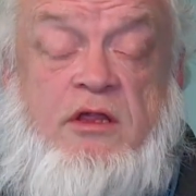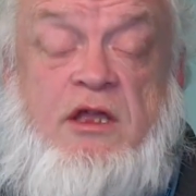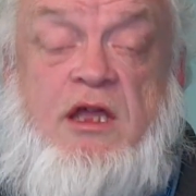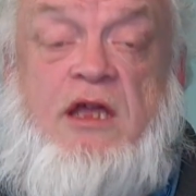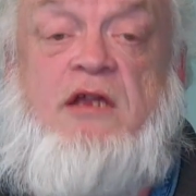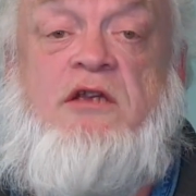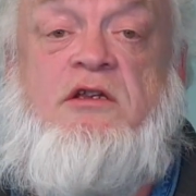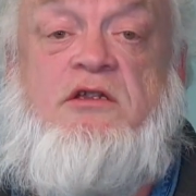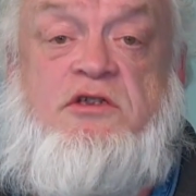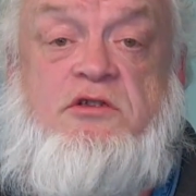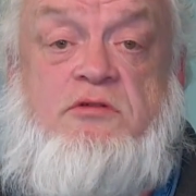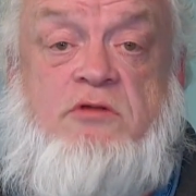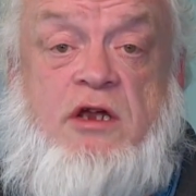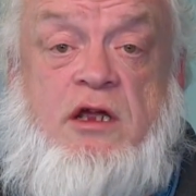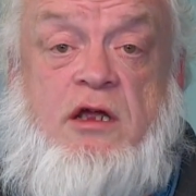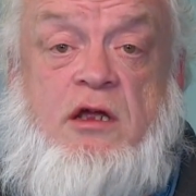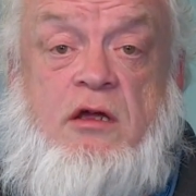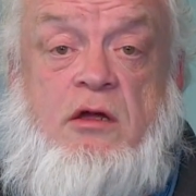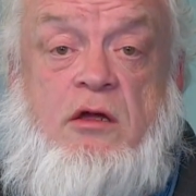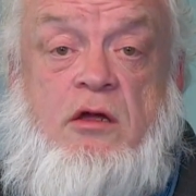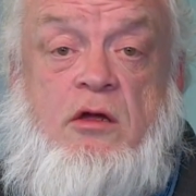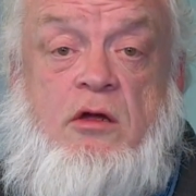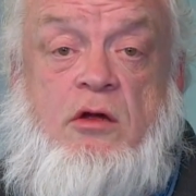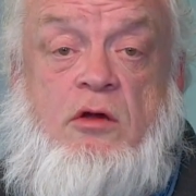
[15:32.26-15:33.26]
in the industry,
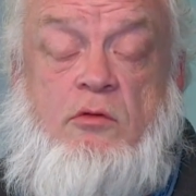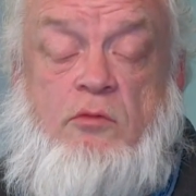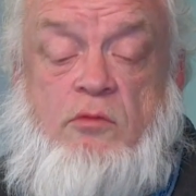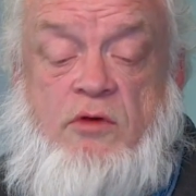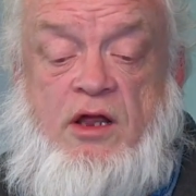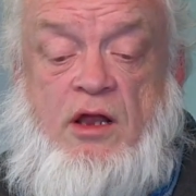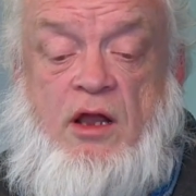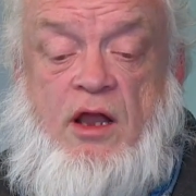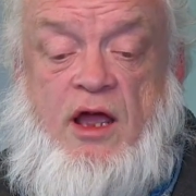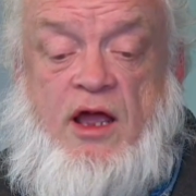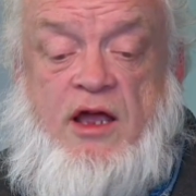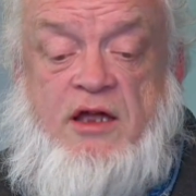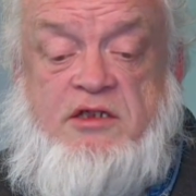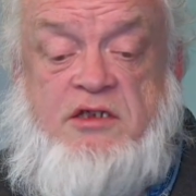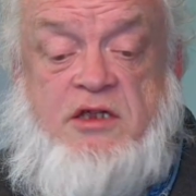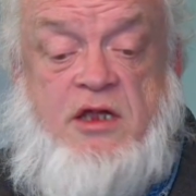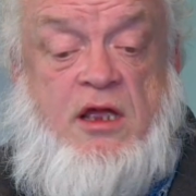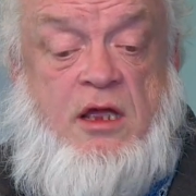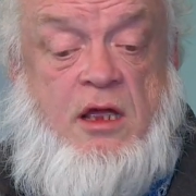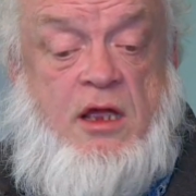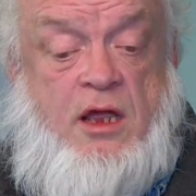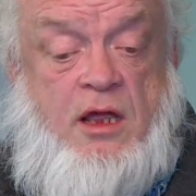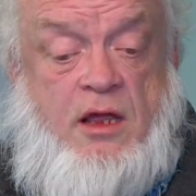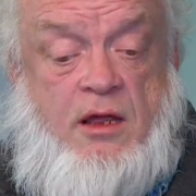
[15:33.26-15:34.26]
realize.
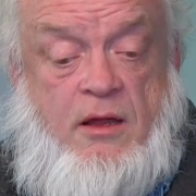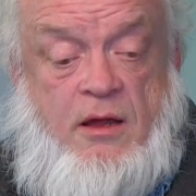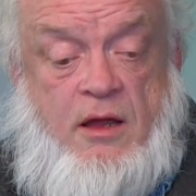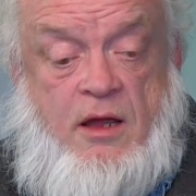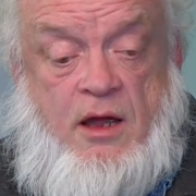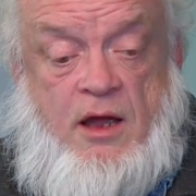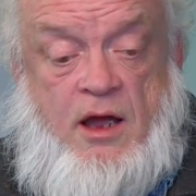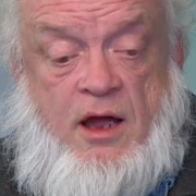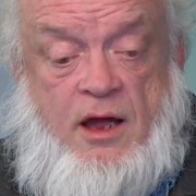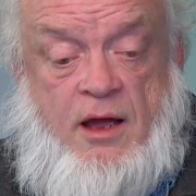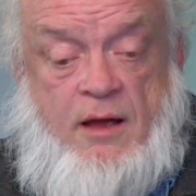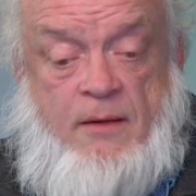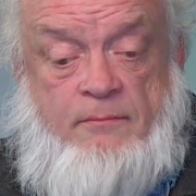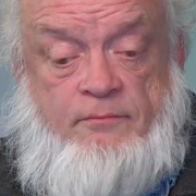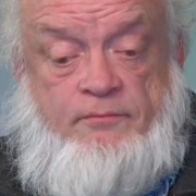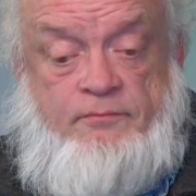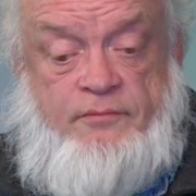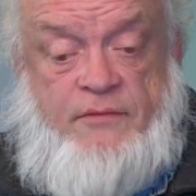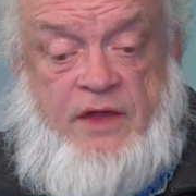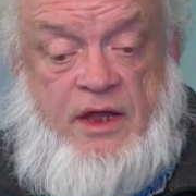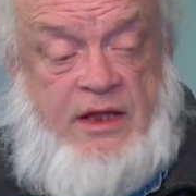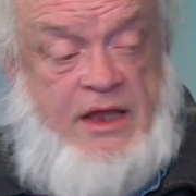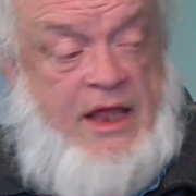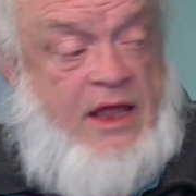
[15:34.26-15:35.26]
Um,
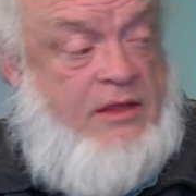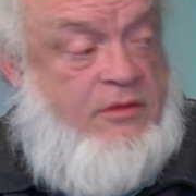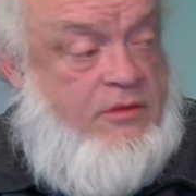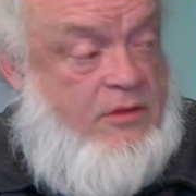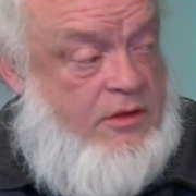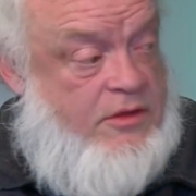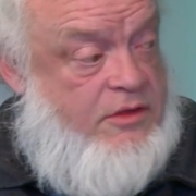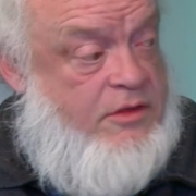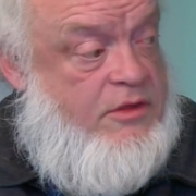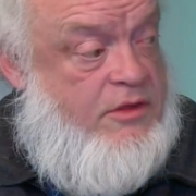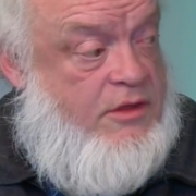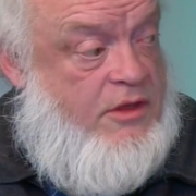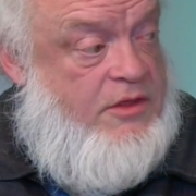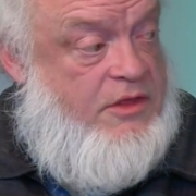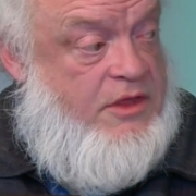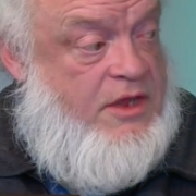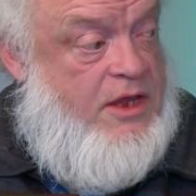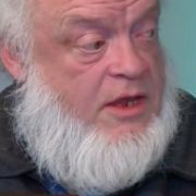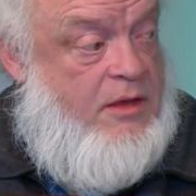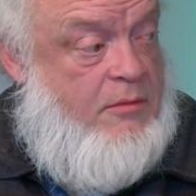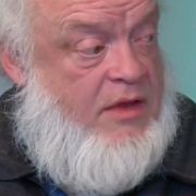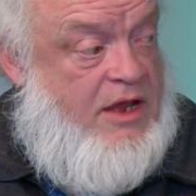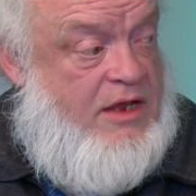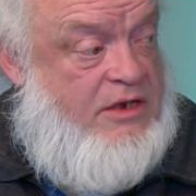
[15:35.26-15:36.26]
again, the, the
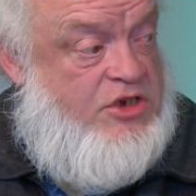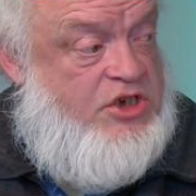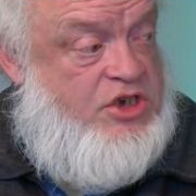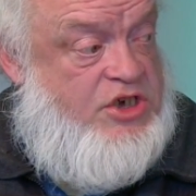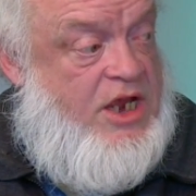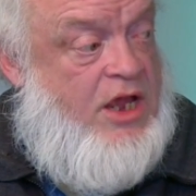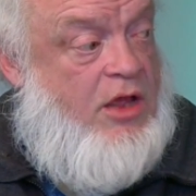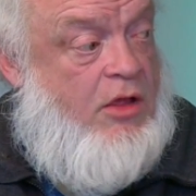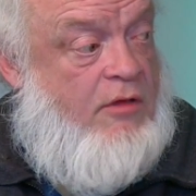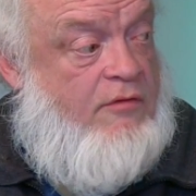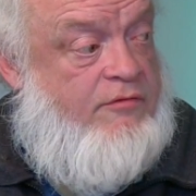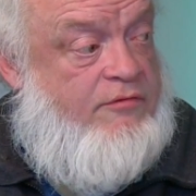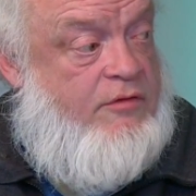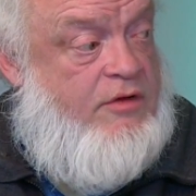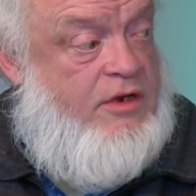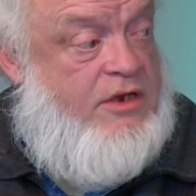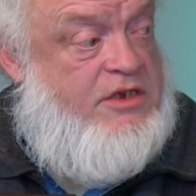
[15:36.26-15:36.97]
thing about Shell, for